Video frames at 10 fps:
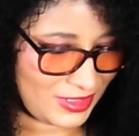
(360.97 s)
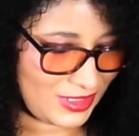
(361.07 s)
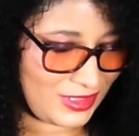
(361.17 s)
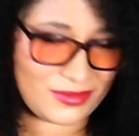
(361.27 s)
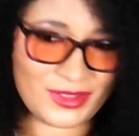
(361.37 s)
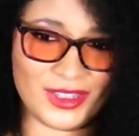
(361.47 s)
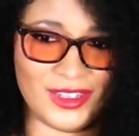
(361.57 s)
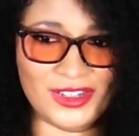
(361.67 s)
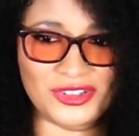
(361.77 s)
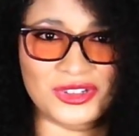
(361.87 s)
any of the
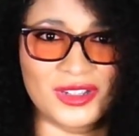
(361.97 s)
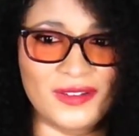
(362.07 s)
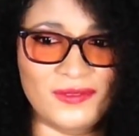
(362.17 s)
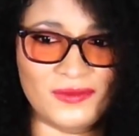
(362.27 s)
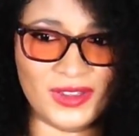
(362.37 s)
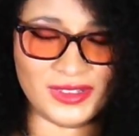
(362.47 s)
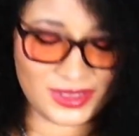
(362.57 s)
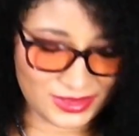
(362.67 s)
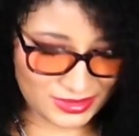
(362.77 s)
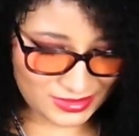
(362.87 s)
extra
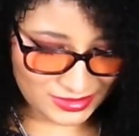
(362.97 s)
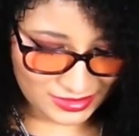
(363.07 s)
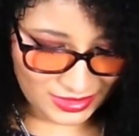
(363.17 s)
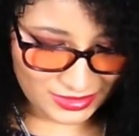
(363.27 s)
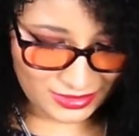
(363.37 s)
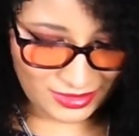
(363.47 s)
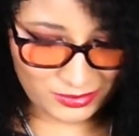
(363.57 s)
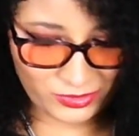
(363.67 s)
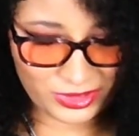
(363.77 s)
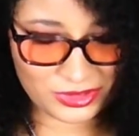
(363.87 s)
fuzziness that can
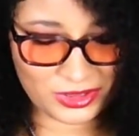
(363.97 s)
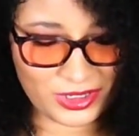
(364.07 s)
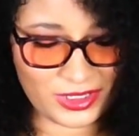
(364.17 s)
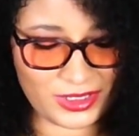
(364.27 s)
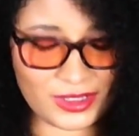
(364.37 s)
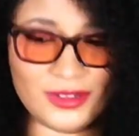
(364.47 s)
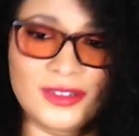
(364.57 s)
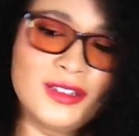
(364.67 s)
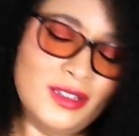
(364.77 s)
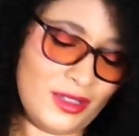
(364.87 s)
come with drying it.
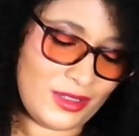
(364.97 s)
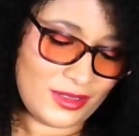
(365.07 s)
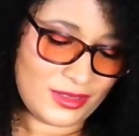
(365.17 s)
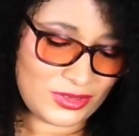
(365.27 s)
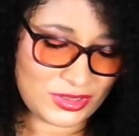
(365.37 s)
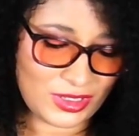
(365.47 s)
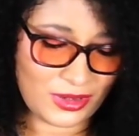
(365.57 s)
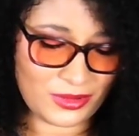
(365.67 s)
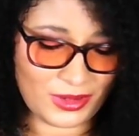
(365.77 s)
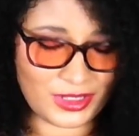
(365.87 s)
So
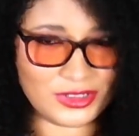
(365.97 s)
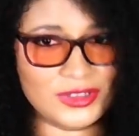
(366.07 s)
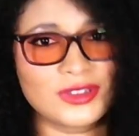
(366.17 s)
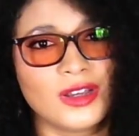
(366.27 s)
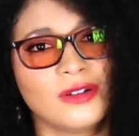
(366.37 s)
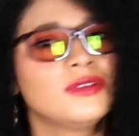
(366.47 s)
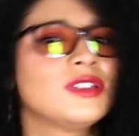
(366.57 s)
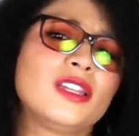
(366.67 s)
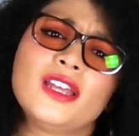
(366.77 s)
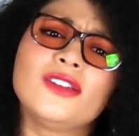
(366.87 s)
I just don't.
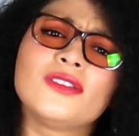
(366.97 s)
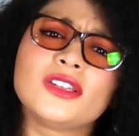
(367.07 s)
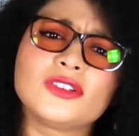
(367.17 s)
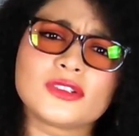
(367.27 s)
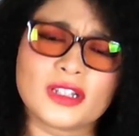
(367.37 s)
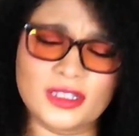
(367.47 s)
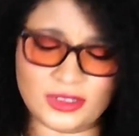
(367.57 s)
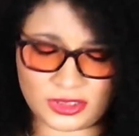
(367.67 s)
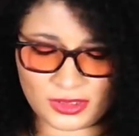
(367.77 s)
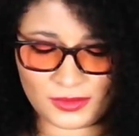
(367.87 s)
And I know that drying
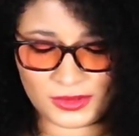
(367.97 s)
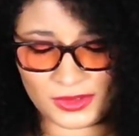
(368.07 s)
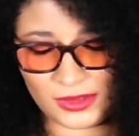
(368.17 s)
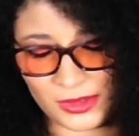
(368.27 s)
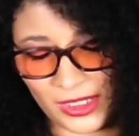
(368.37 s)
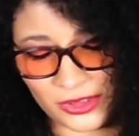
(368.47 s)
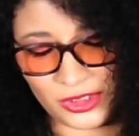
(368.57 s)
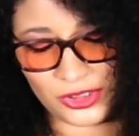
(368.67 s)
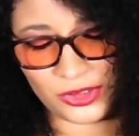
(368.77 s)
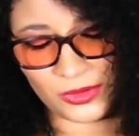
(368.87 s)
in general seems to
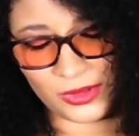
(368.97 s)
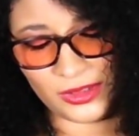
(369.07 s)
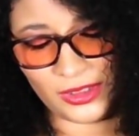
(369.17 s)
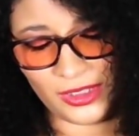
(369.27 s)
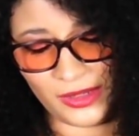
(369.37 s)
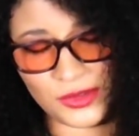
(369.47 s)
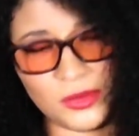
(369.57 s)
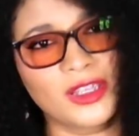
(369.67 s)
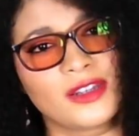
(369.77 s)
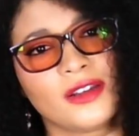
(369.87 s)
actually shorten the
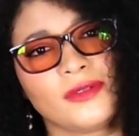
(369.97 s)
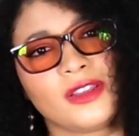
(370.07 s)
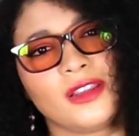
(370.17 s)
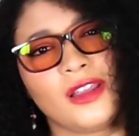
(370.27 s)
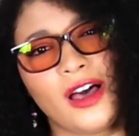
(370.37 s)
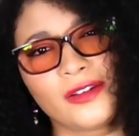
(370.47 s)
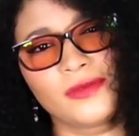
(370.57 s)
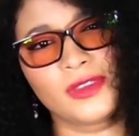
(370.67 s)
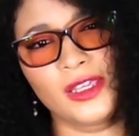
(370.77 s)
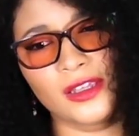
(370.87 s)
lifespan of a lot of
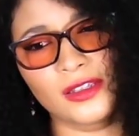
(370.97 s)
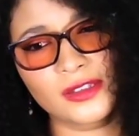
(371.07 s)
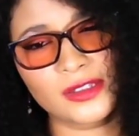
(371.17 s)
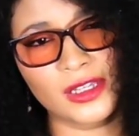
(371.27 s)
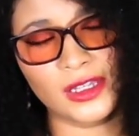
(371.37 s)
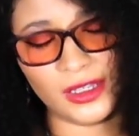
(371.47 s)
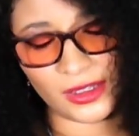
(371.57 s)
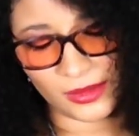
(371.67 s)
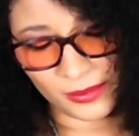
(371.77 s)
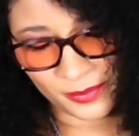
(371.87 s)
things.
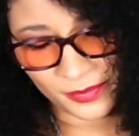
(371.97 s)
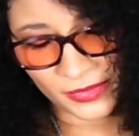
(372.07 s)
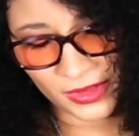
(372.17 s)
And